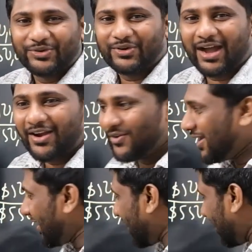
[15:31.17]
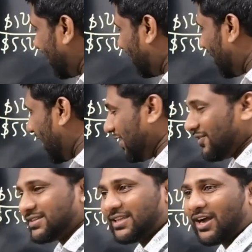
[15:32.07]
You can't do like that. If you are
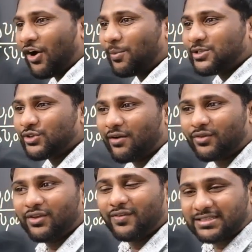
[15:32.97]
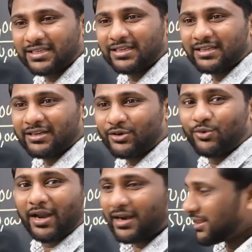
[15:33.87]
investing, how much you have to invest?
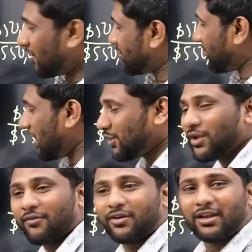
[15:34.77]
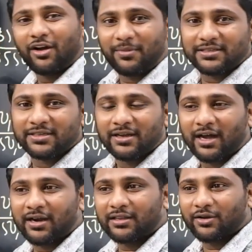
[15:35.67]
200,000, but you have only how much?
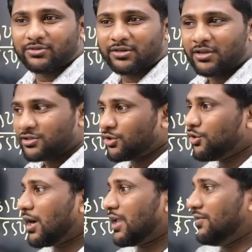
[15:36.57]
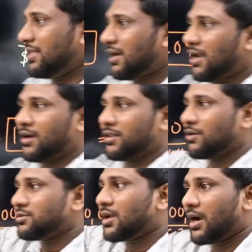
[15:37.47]
100,000. So you are giving that
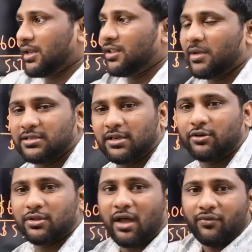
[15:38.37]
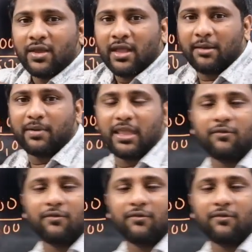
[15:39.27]
100,000, cutting the machine into the half and